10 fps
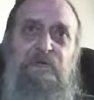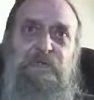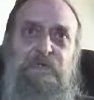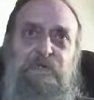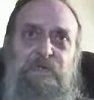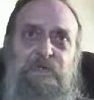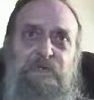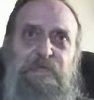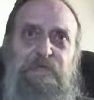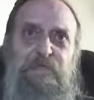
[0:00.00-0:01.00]
You
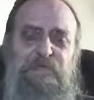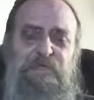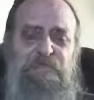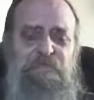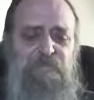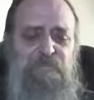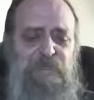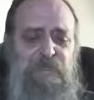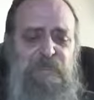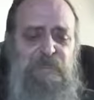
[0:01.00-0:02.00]
know, I mean,
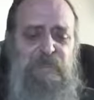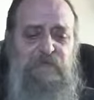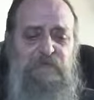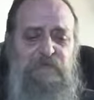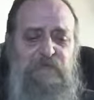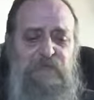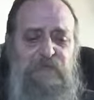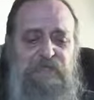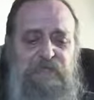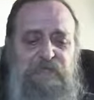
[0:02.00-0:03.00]
I really don't, I
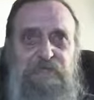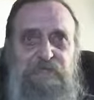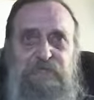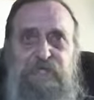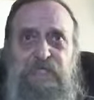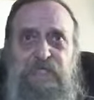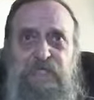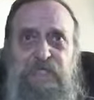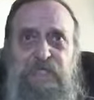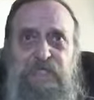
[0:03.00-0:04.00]
guess I don't see
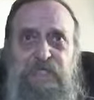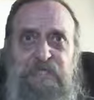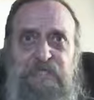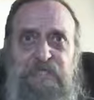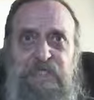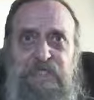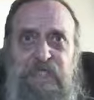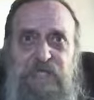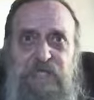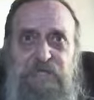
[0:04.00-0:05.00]
anything that really
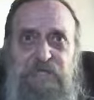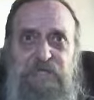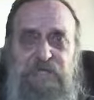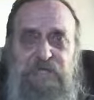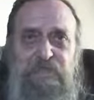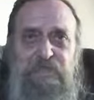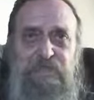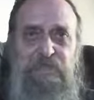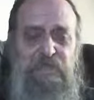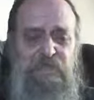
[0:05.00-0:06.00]
changes
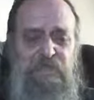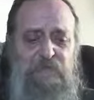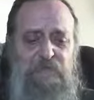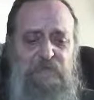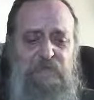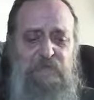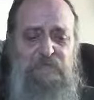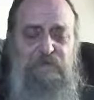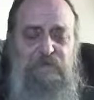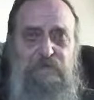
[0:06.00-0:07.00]
my
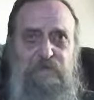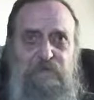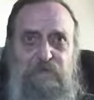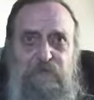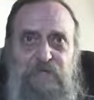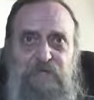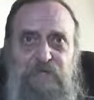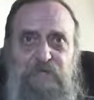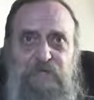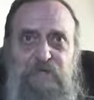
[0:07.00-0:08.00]
viewpoint
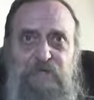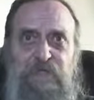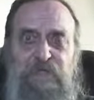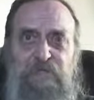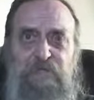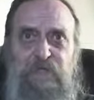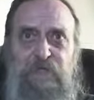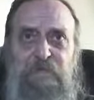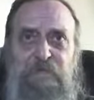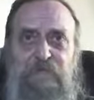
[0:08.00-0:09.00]
as to when the
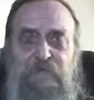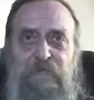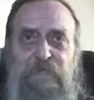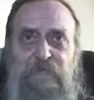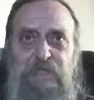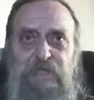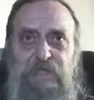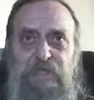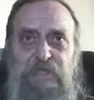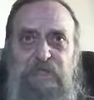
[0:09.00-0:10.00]
rapture
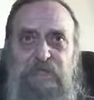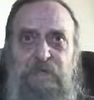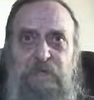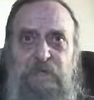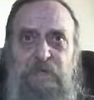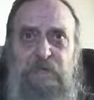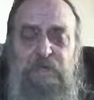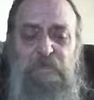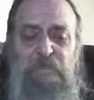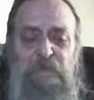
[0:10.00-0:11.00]
is.
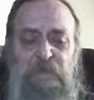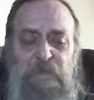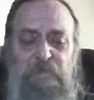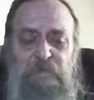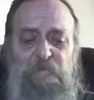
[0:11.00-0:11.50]
But,